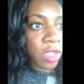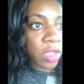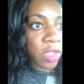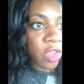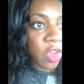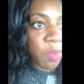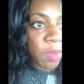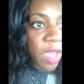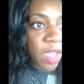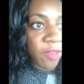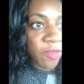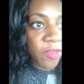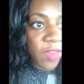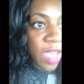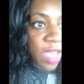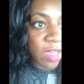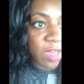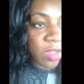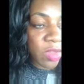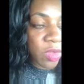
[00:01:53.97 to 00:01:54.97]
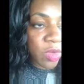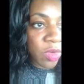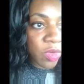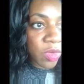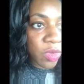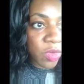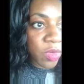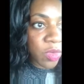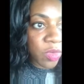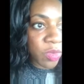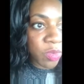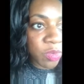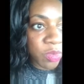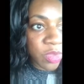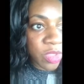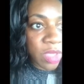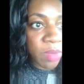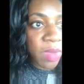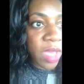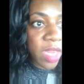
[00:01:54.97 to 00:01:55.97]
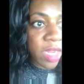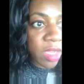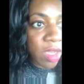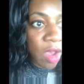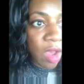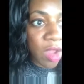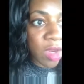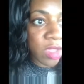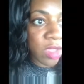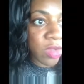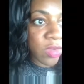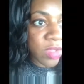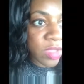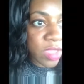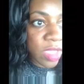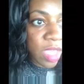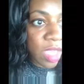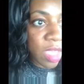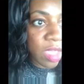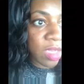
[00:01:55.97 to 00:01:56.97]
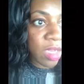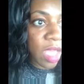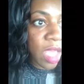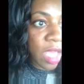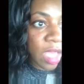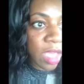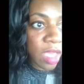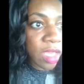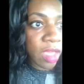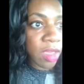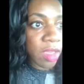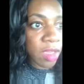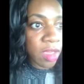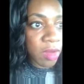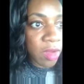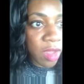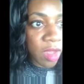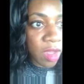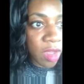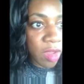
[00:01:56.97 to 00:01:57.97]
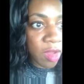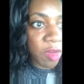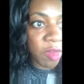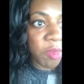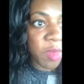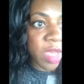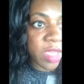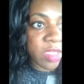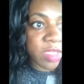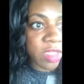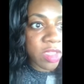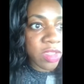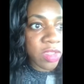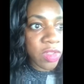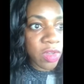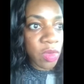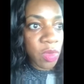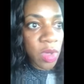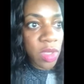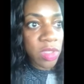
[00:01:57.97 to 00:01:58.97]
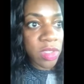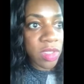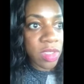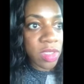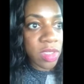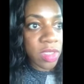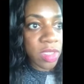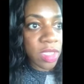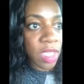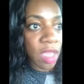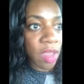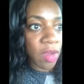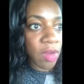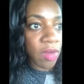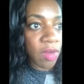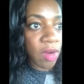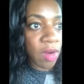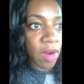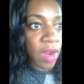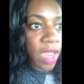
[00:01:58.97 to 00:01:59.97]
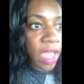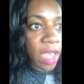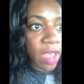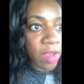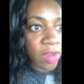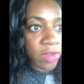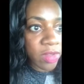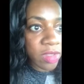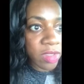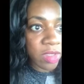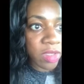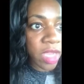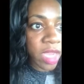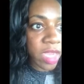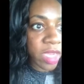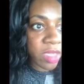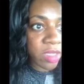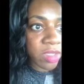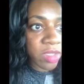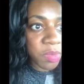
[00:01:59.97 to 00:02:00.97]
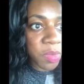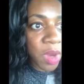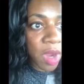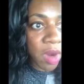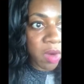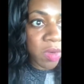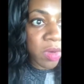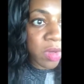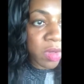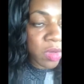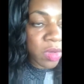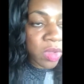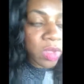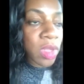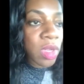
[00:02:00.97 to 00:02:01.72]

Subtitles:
You might find it through somebody calling you and saying, hey, my sister wants to sell her house like tomorrow.